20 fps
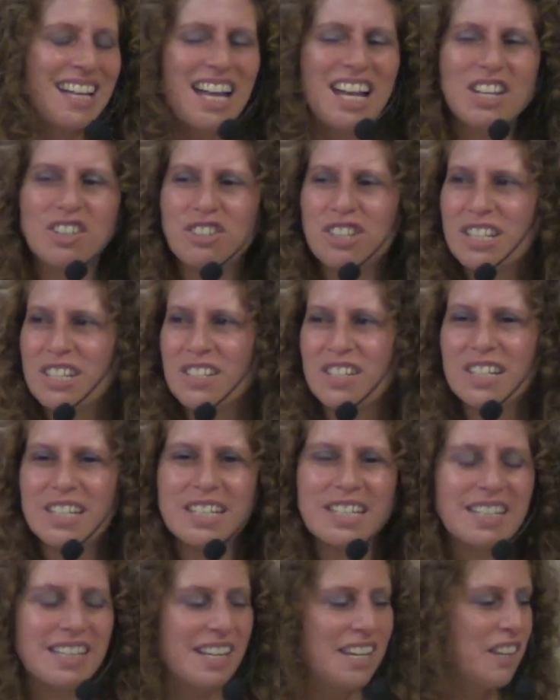And she's
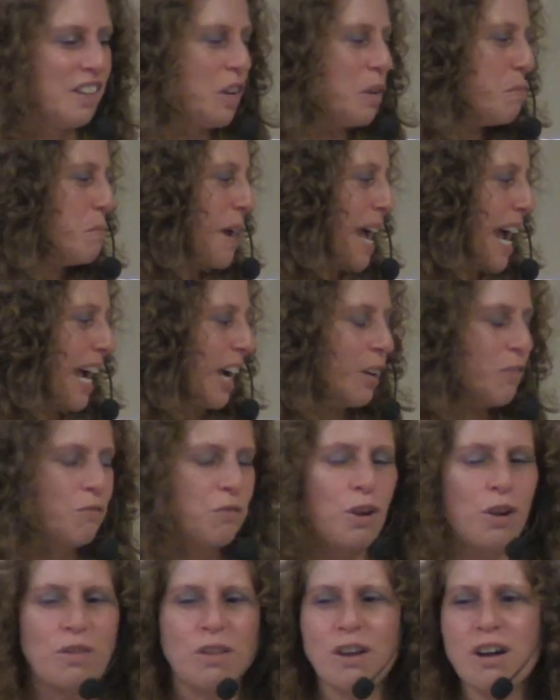just standing there back and
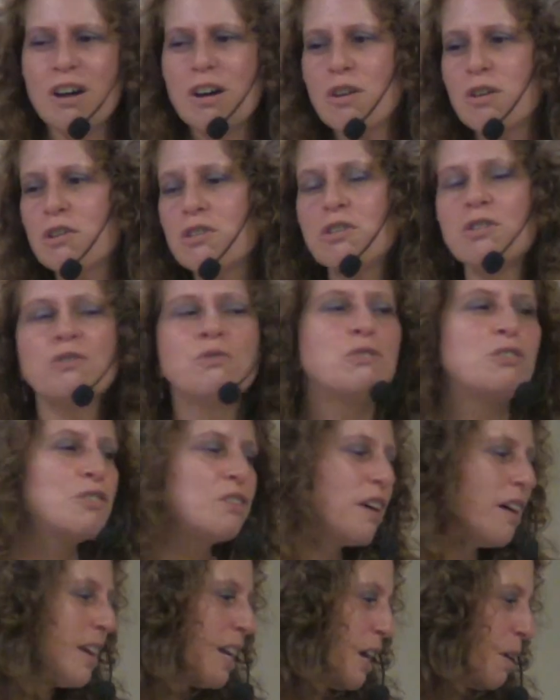forth. Oh, you
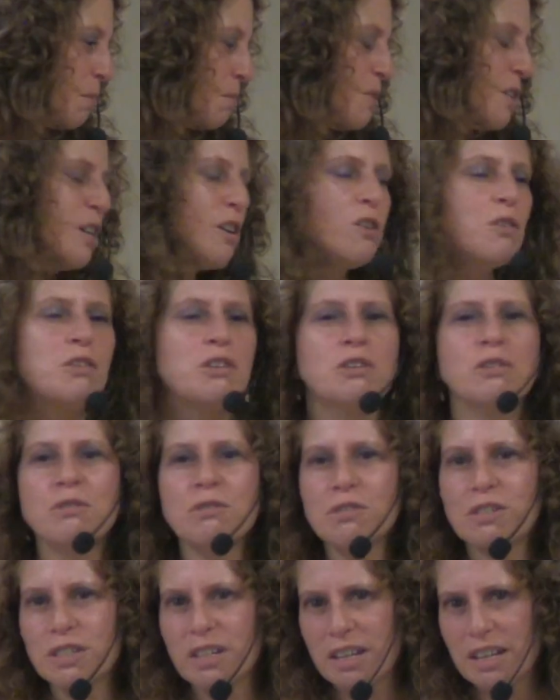shut up. No,
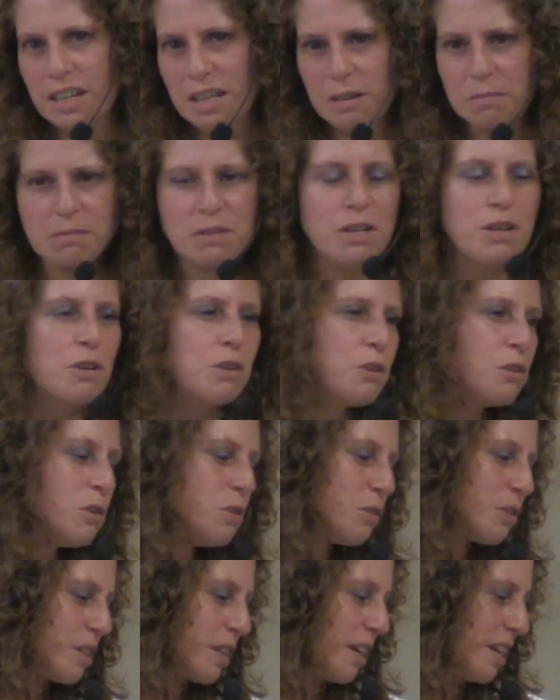you shut up. No,
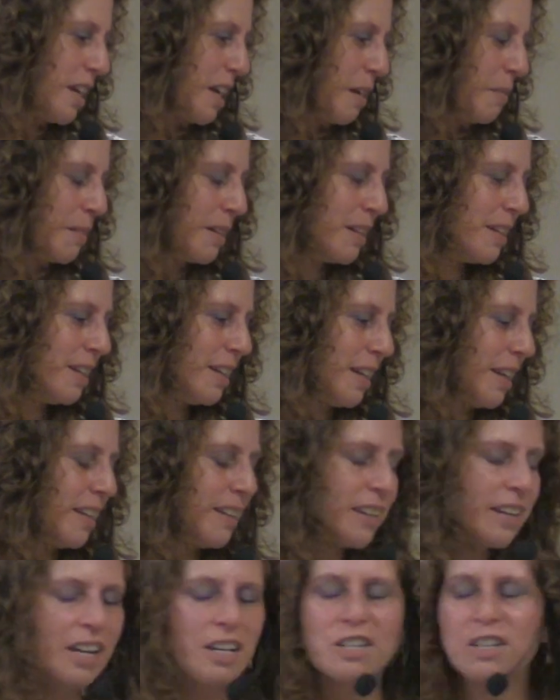you shut up.
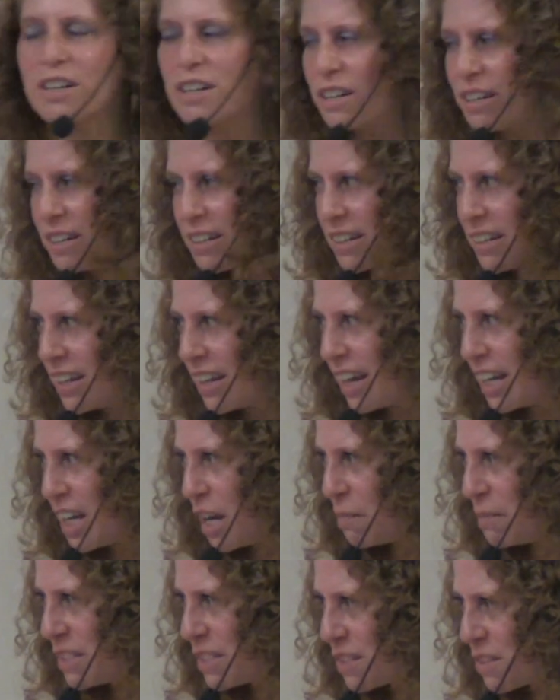And then I turn. I
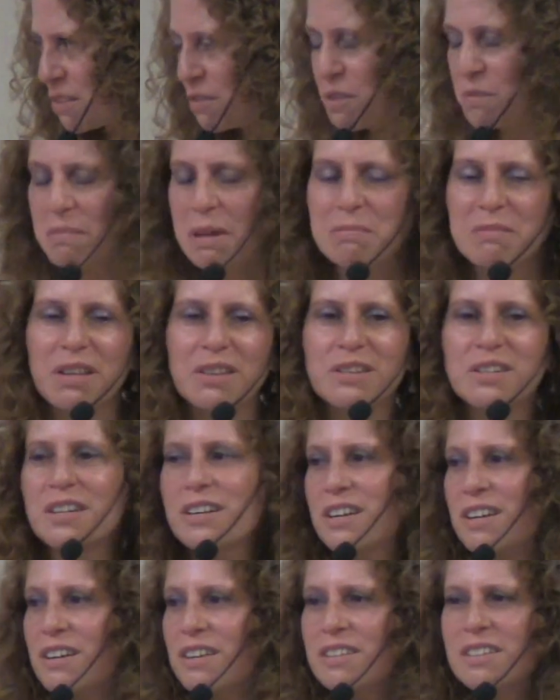come into the room. My mother
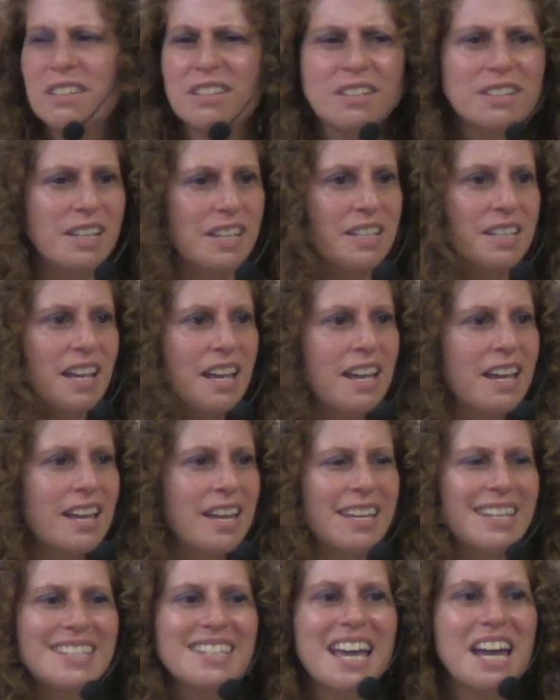turns, and she says,
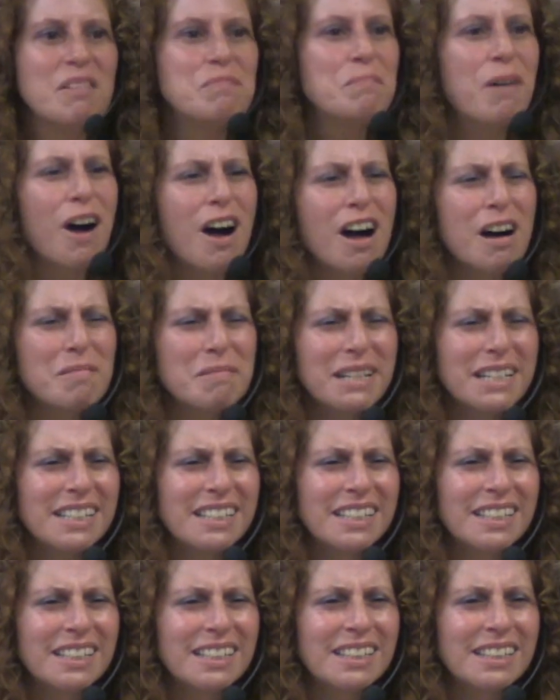is that Palma?
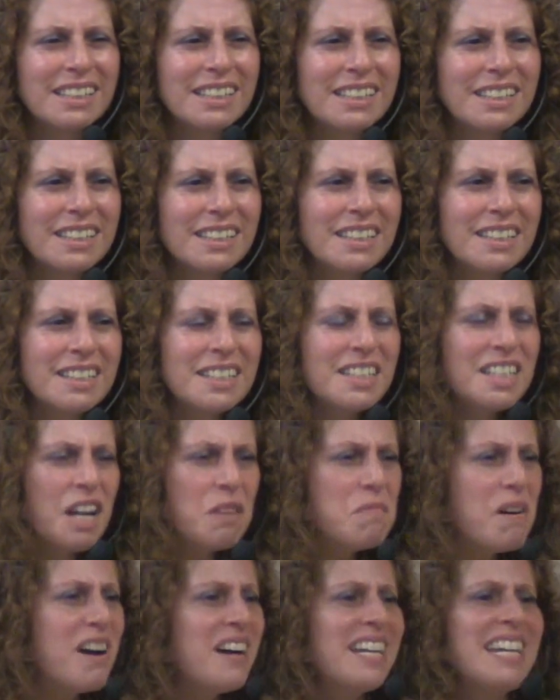
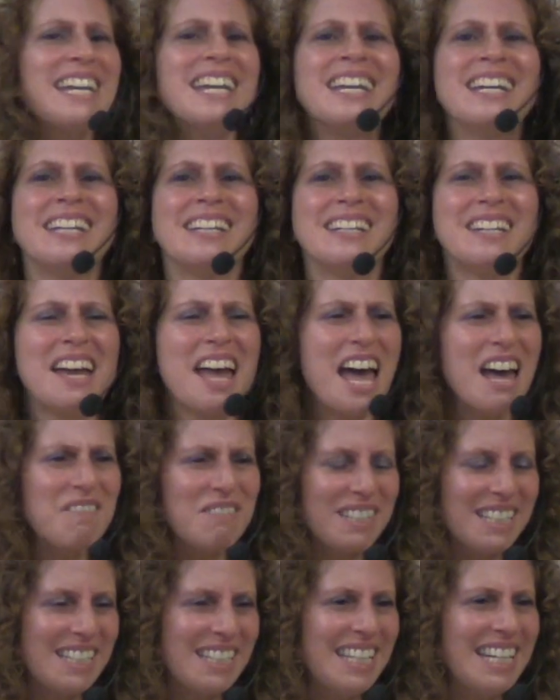Come on in. Have
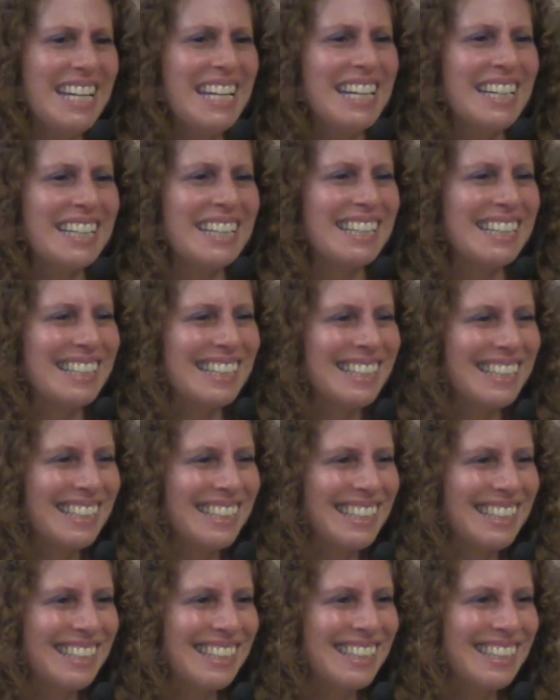a seat.
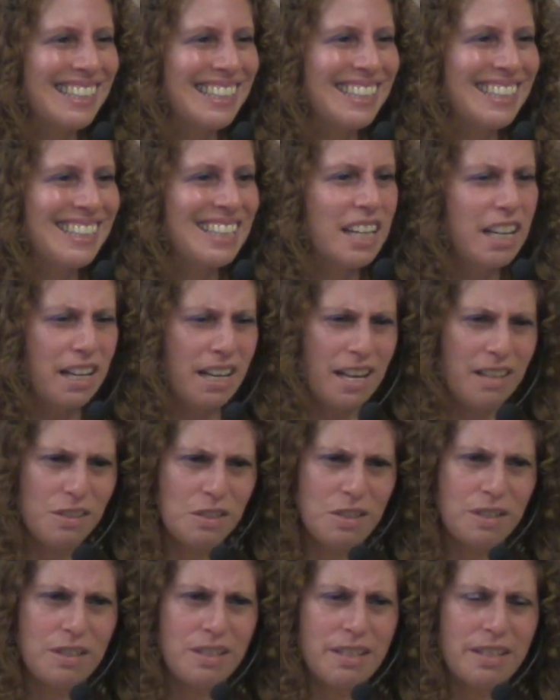And I
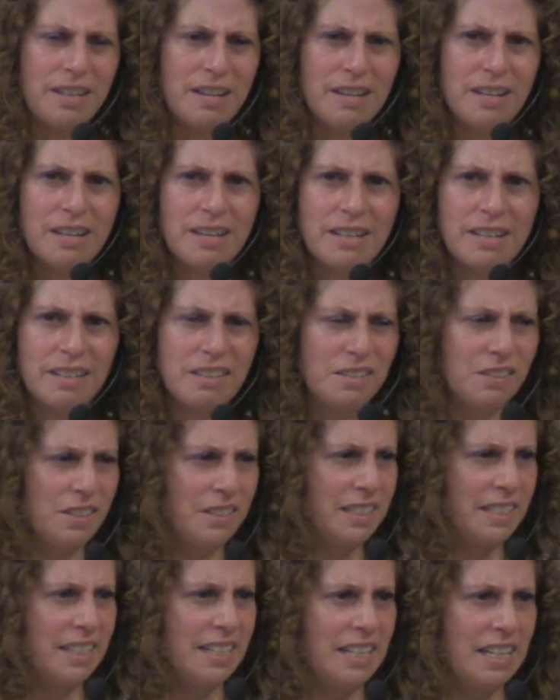looked at her and
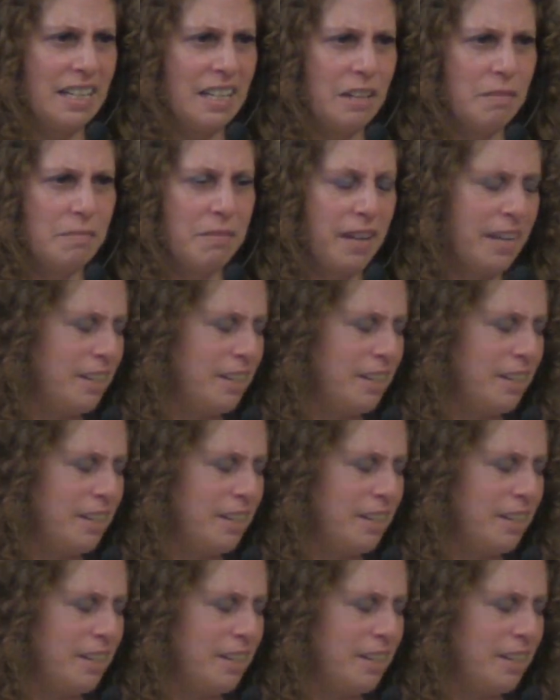looked at him.